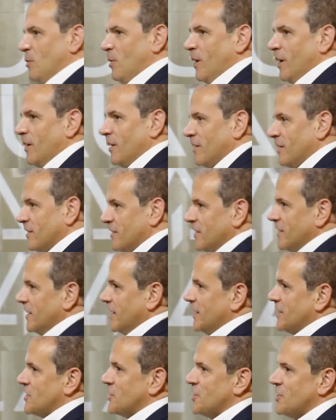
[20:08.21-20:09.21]
Well,
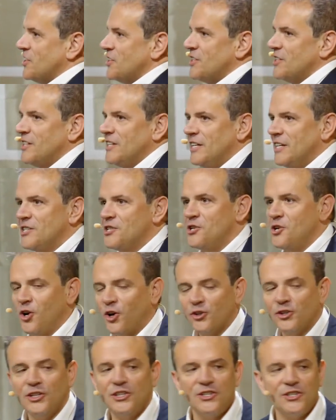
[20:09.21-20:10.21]
it's
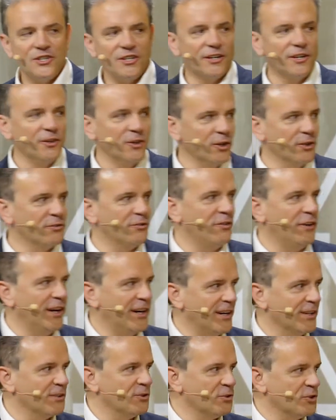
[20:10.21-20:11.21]
not easy and not
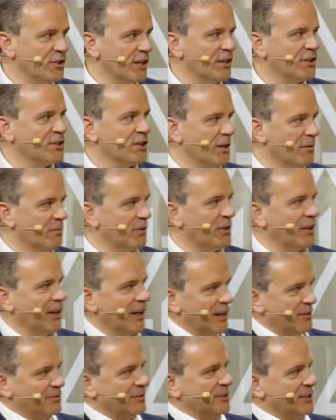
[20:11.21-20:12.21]
fair to say something
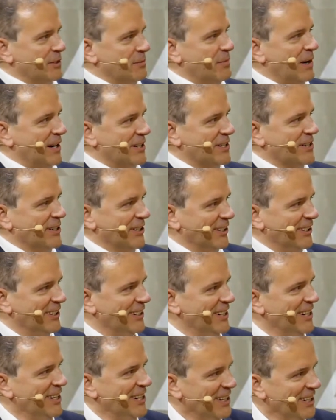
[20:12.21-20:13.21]
after Marcel
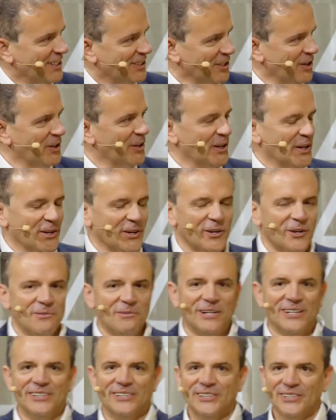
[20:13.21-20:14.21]
talking, no?
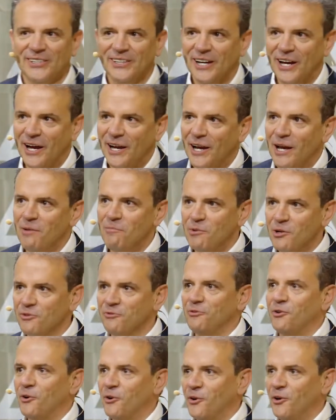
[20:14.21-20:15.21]
But I
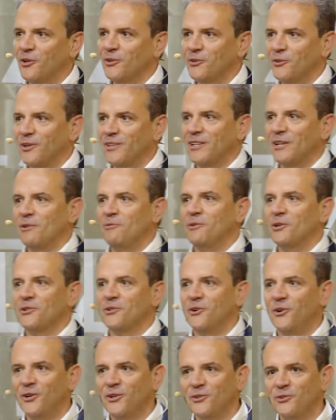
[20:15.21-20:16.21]
almost forgot what I
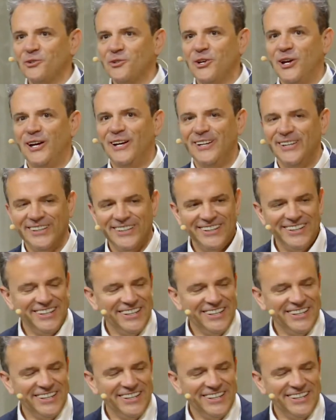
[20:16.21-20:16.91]
was going to say